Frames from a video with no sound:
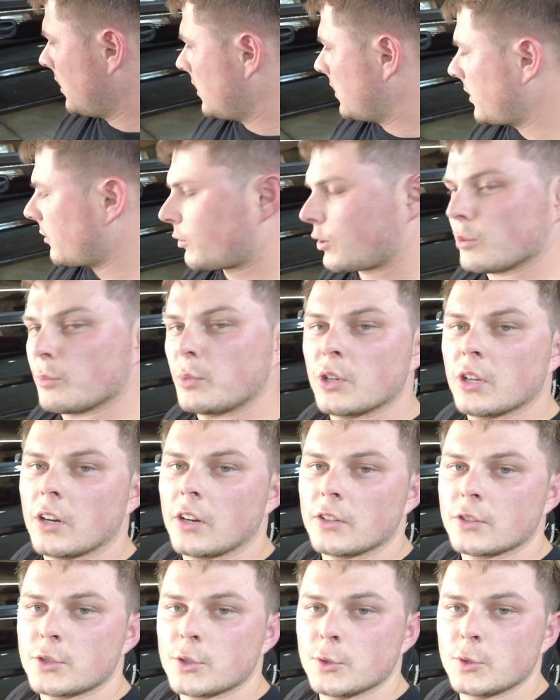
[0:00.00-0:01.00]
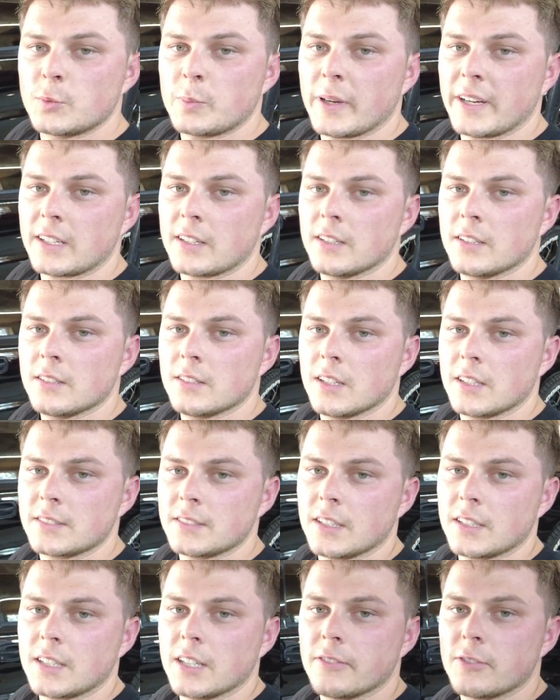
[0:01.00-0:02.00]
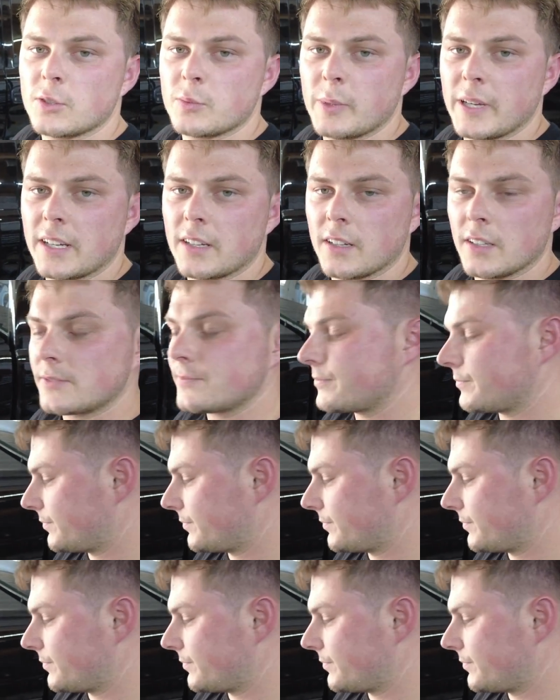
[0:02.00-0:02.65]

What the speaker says: we're going to put our True Spike lug nut covers back on.